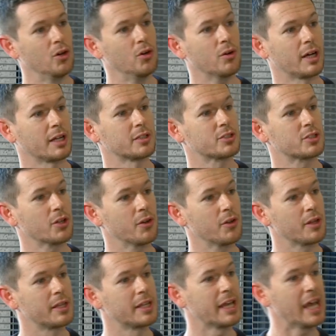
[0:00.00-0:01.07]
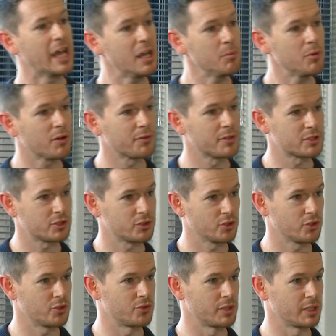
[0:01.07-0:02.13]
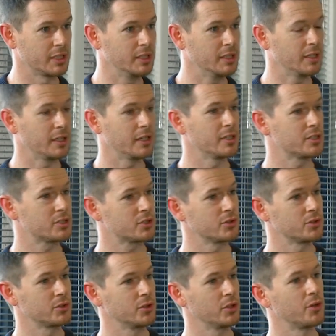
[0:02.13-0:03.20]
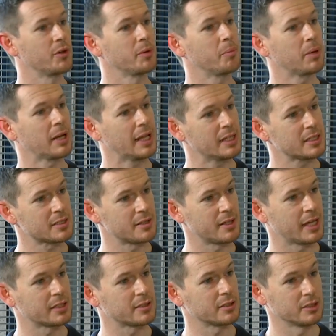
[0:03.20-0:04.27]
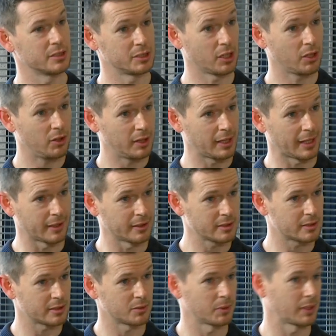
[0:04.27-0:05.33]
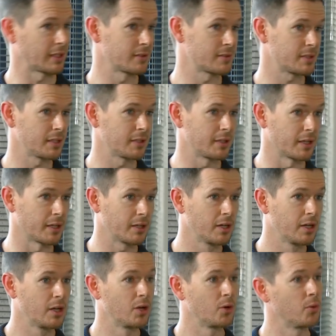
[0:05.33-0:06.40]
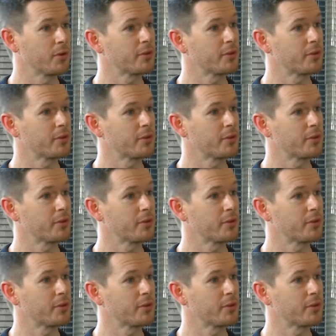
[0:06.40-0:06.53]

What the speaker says: All right, so the aim of the surgery is to replace that dull lens that we can see there mm-hmm.